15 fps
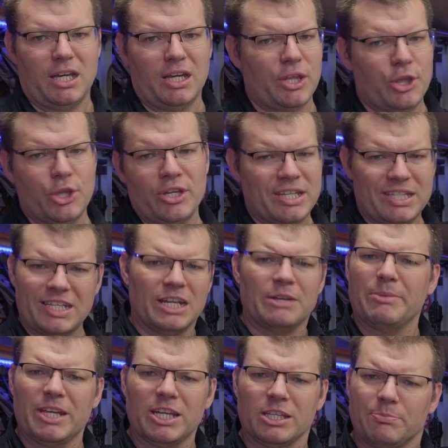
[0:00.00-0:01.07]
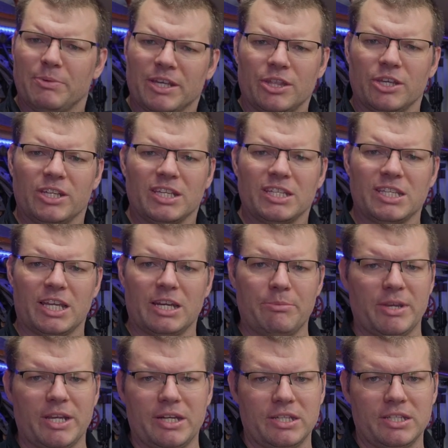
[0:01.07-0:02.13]
30 centimeters by 30
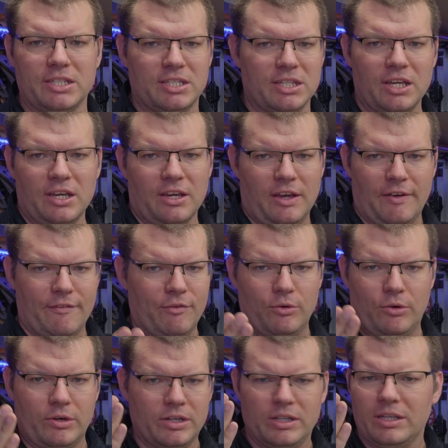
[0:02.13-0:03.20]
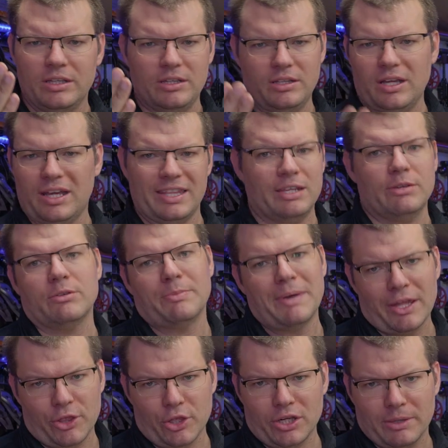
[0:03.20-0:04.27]
centimeters for, I think it was
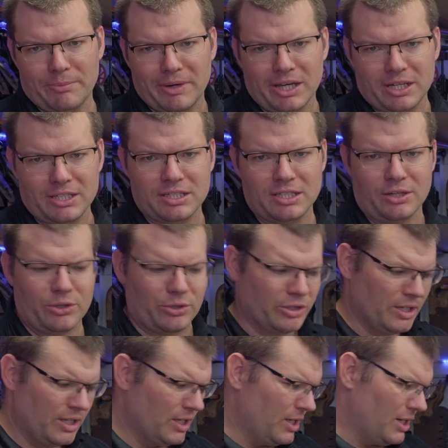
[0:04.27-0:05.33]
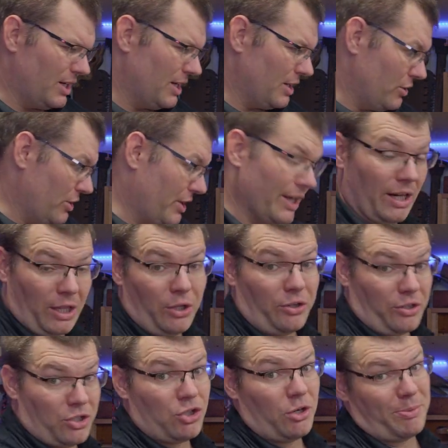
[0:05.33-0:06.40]
about 30 bucks. So you could get a lot
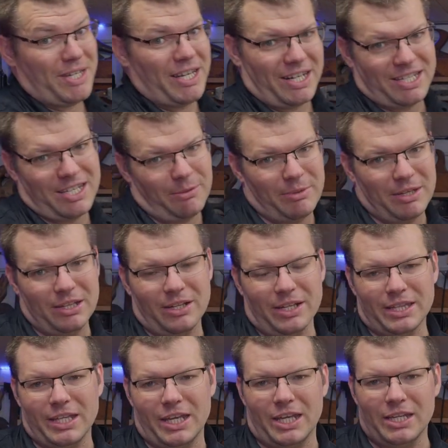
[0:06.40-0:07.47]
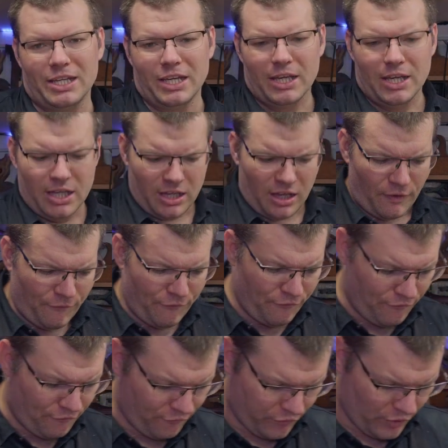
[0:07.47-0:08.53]
of strops out of something like that.
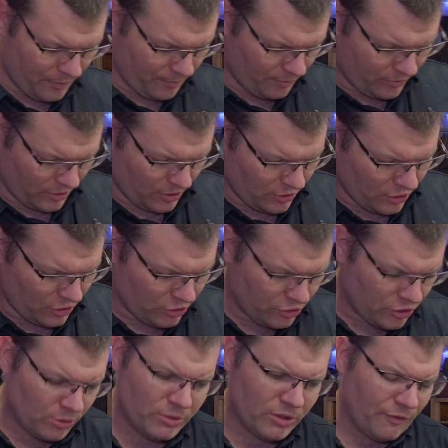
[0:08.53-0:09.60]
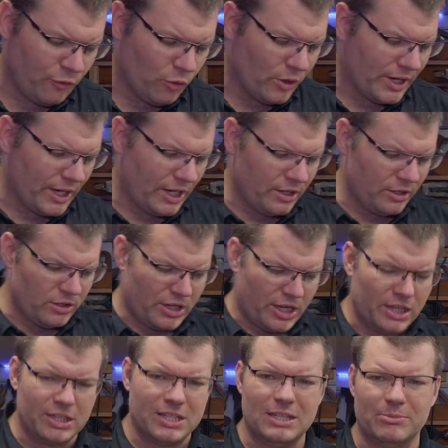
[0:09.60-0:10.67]
If you don't want to fork out, you
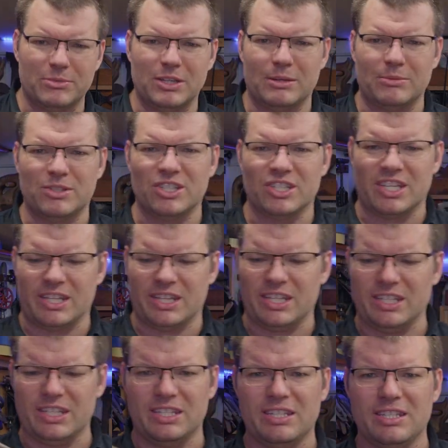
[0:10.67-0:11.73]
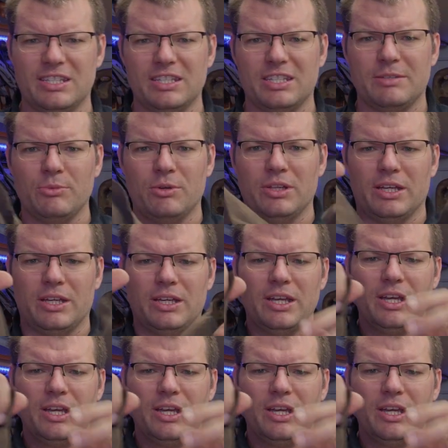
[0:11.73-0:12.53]
can sometimes just get these smaller,